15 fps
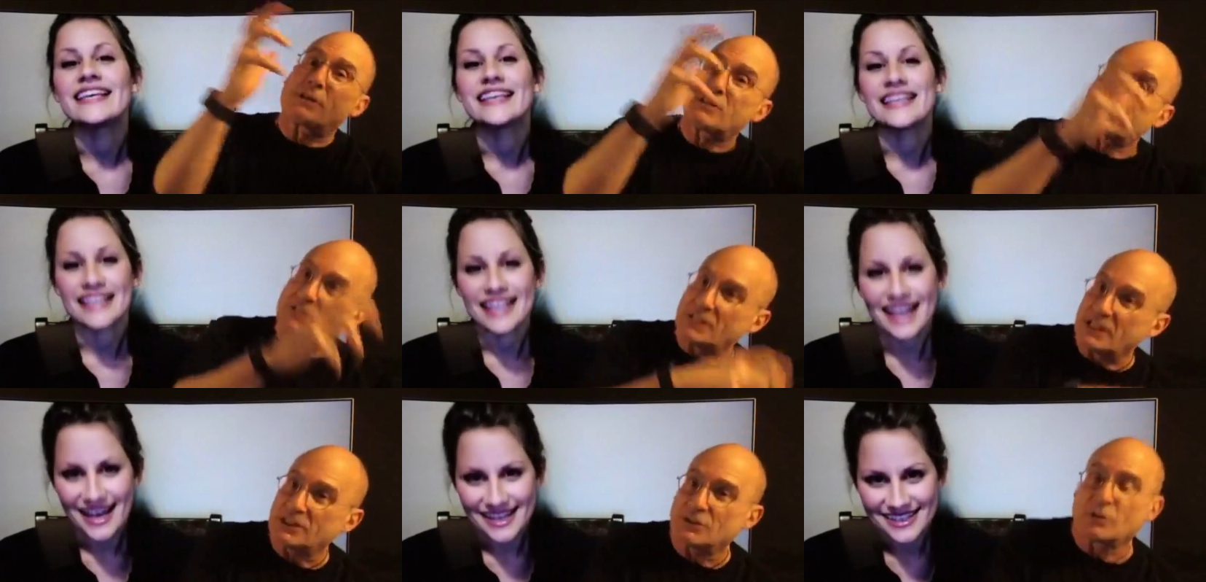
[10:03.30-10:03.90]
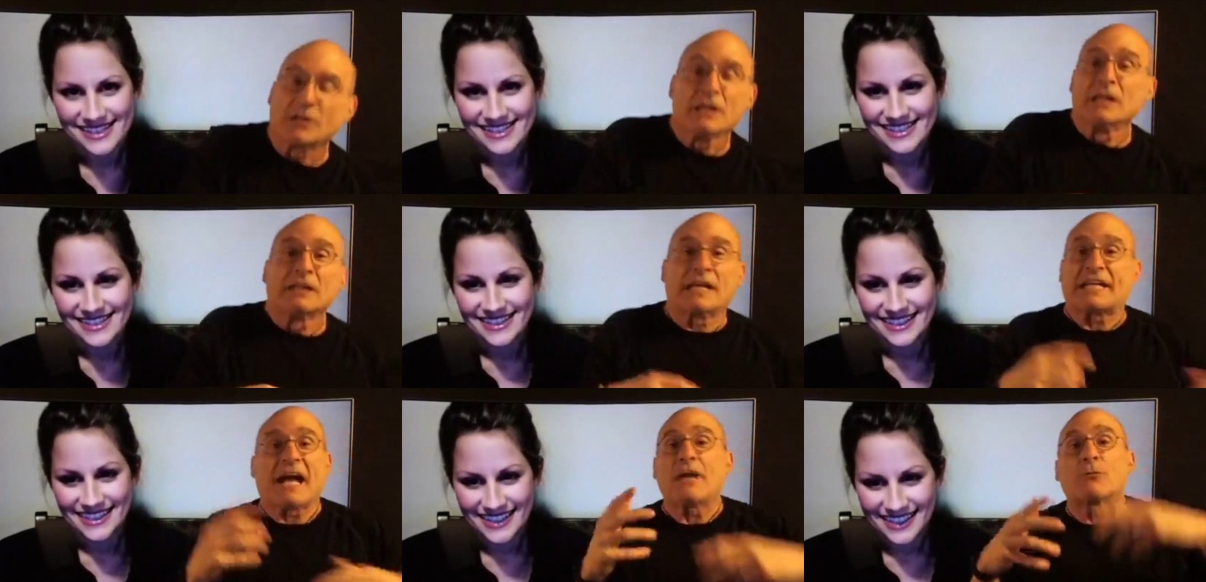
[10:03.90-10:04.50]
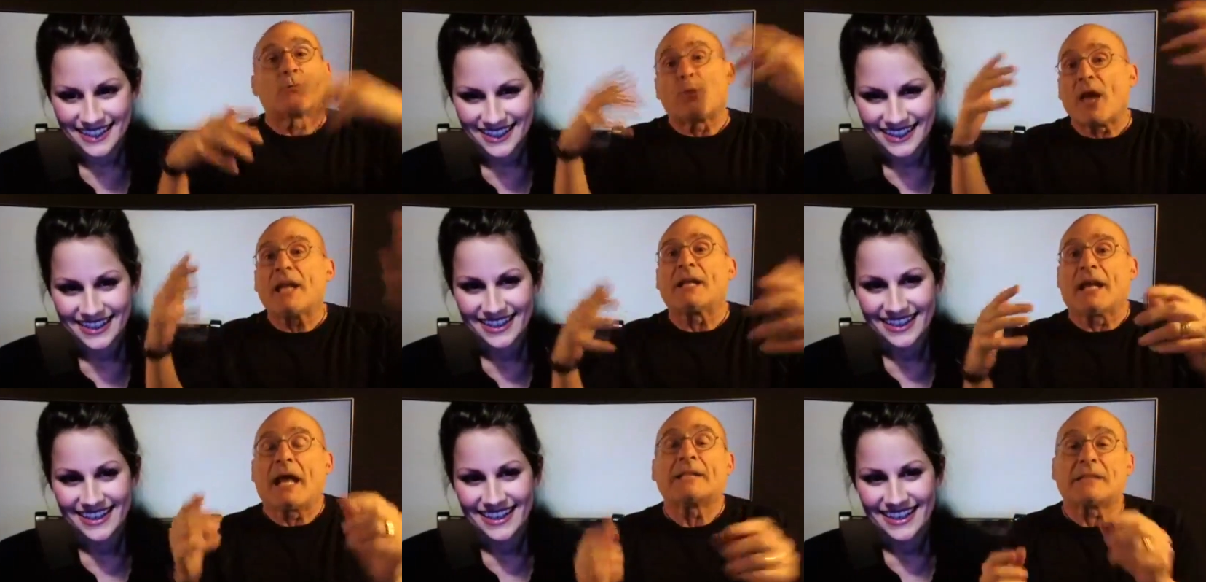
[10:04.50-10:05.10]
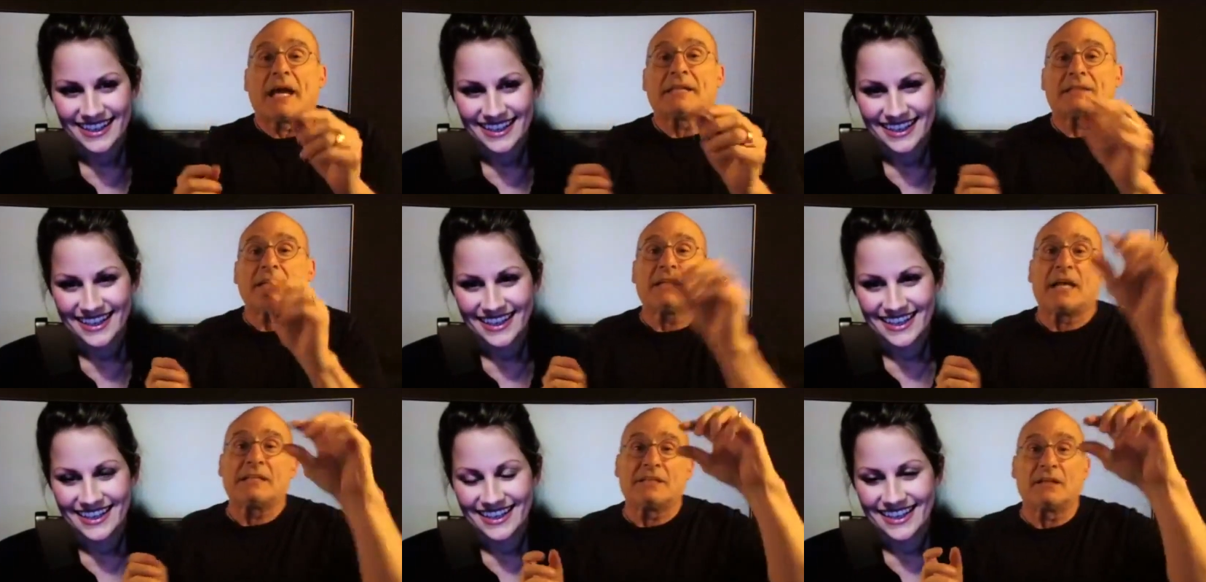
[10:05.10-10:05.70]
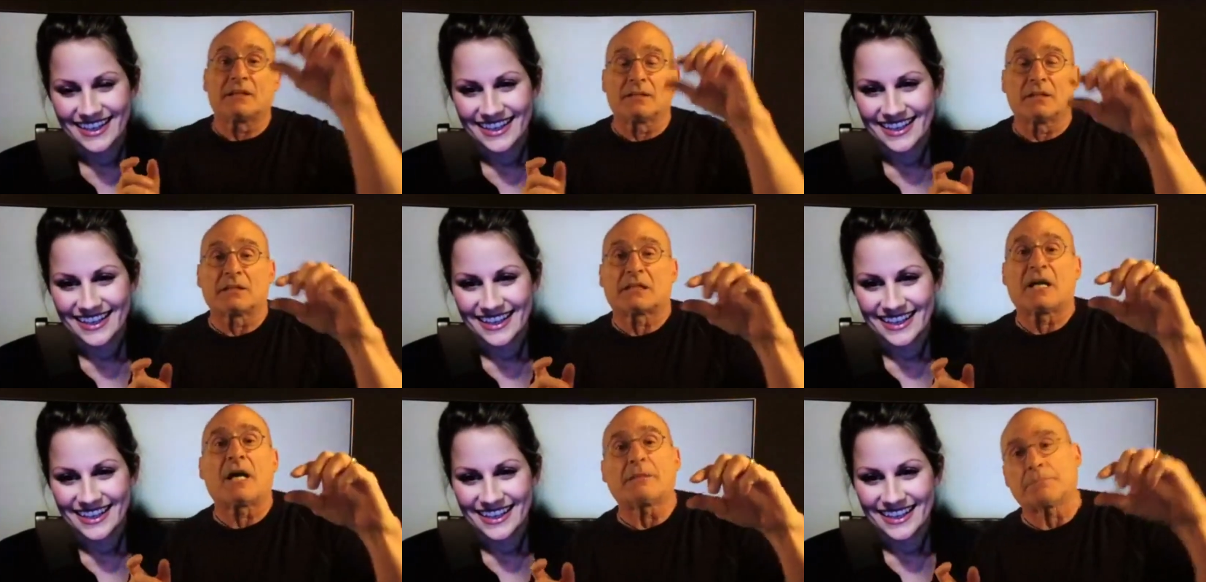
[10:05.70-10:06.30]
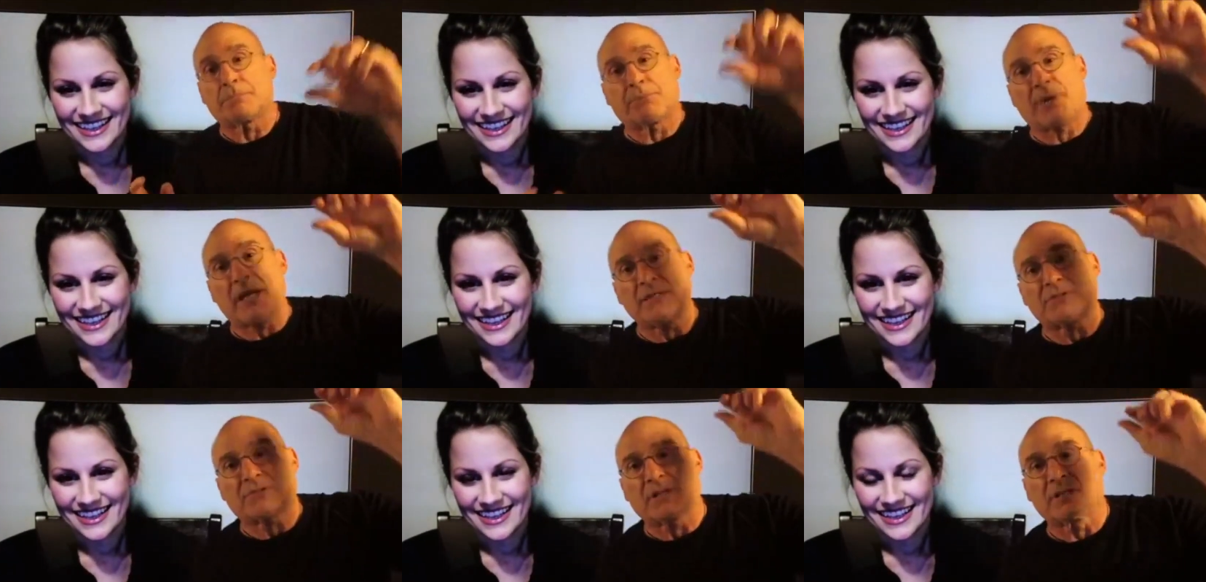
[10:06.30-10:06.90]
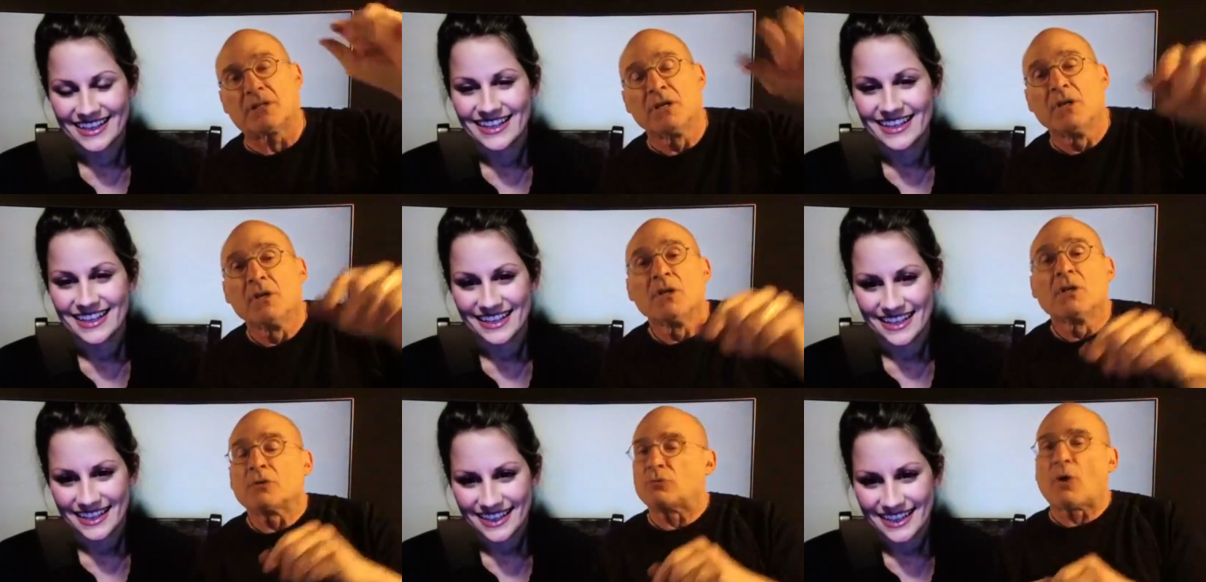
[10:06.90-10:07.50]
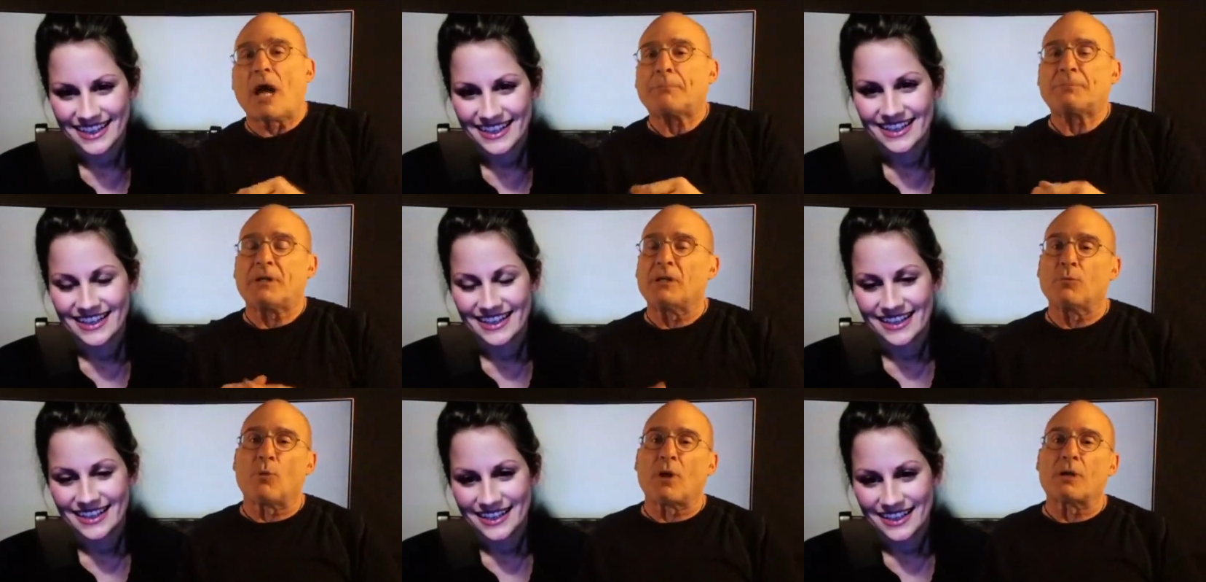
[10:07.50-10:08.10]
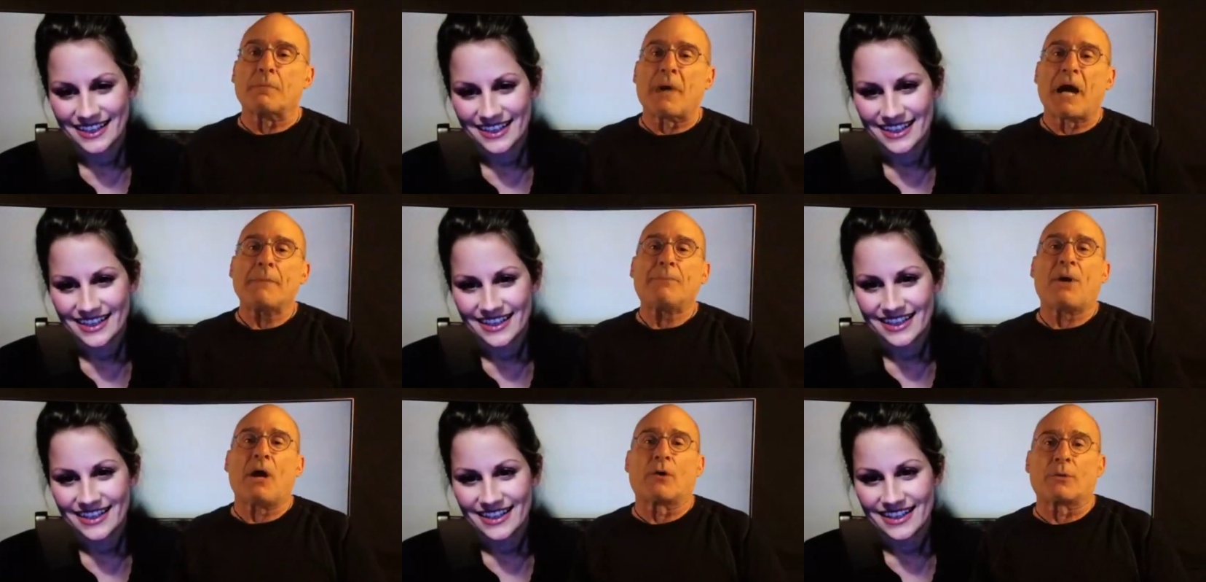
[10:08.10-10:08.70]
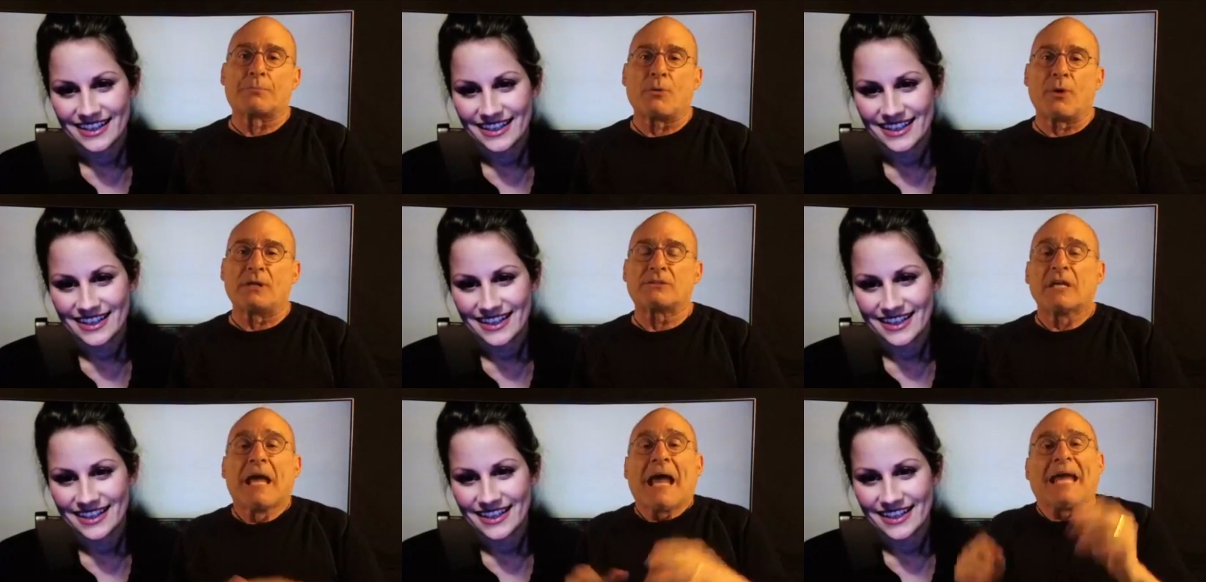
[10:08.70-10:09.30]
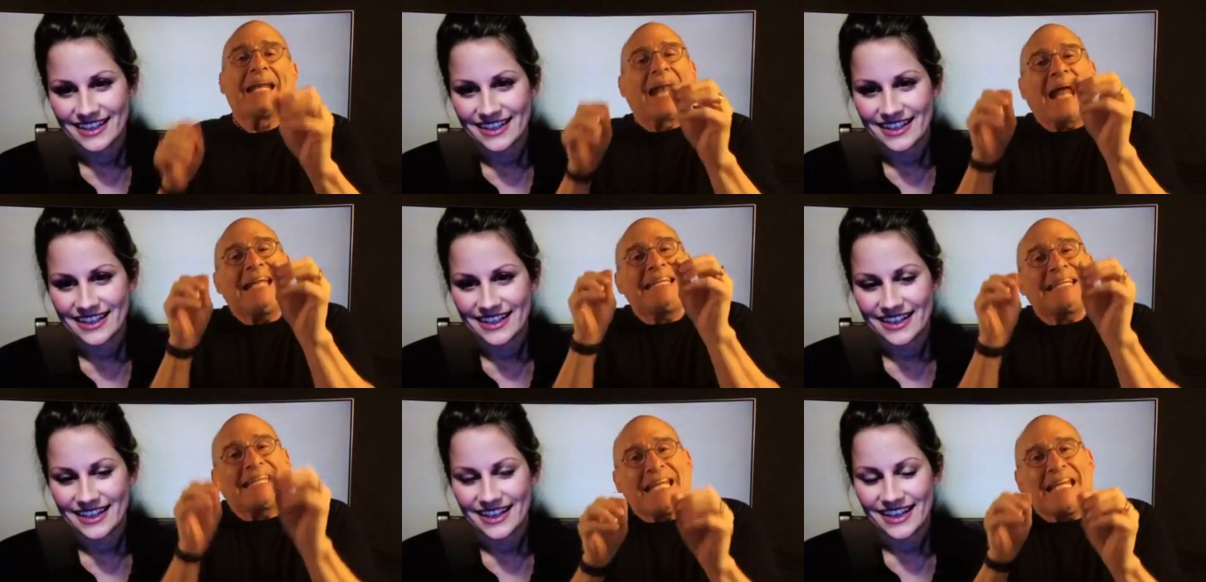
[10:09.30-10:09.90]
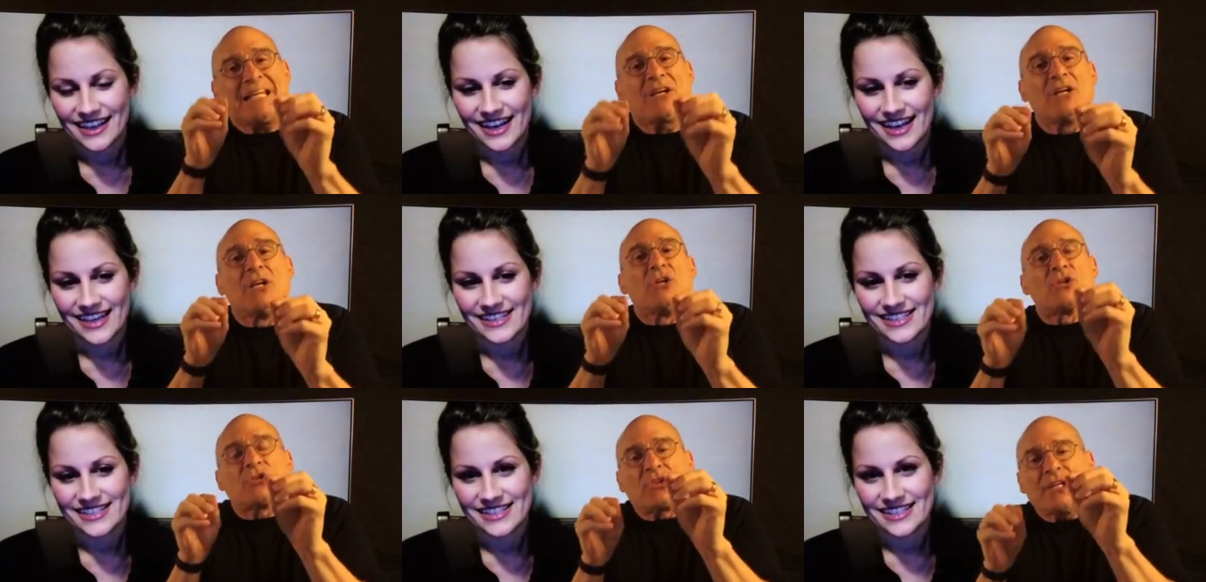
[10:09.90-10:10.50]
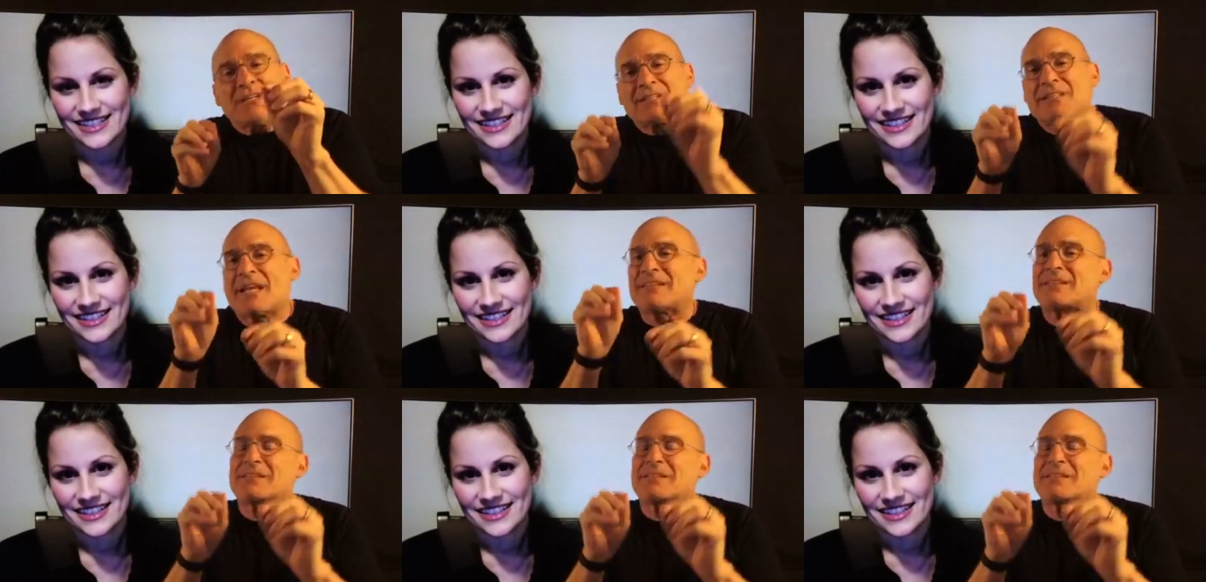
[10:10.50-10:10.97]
Speaker 1: to seeing yes. you. Like I read it, I, I think I did a little cut and paste and dropped it in one of my PowerPoints. And I think yeah. she said